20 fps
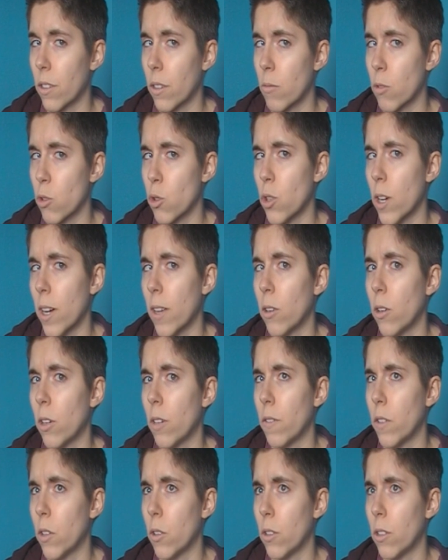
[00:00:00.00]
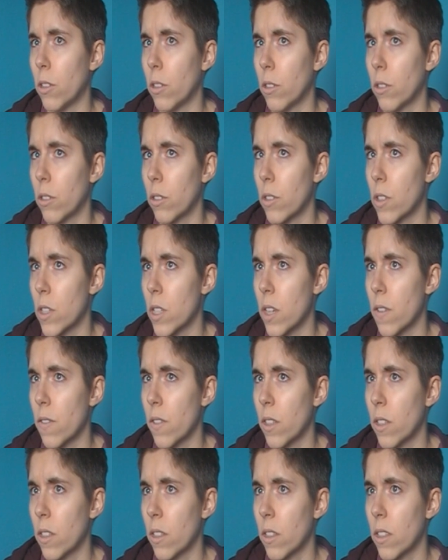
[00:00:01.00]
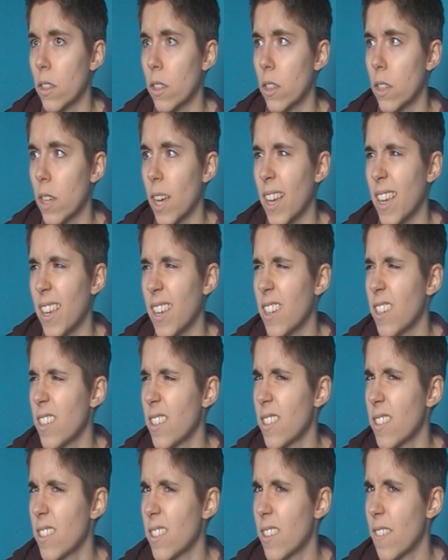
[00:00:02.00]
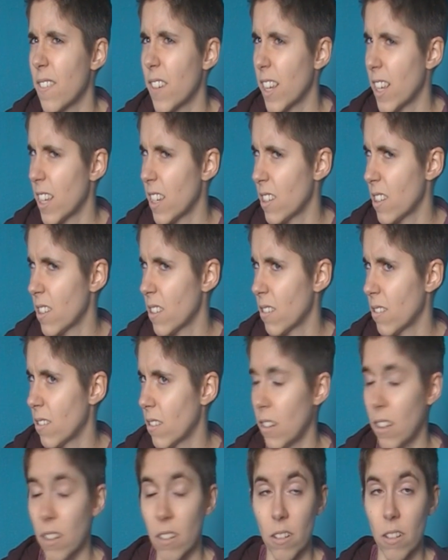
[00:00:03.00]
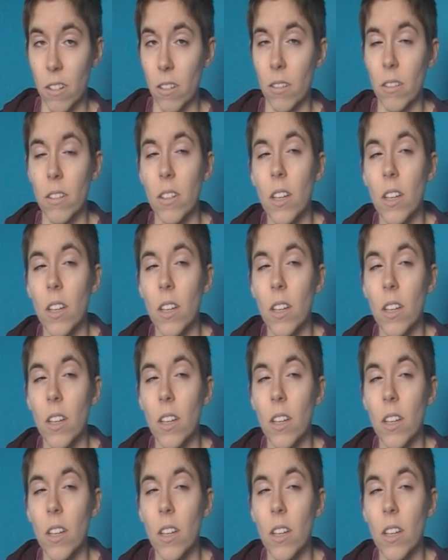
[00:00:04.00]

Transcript: I'm not sure how long I've known her. 7-8 years? I don't know.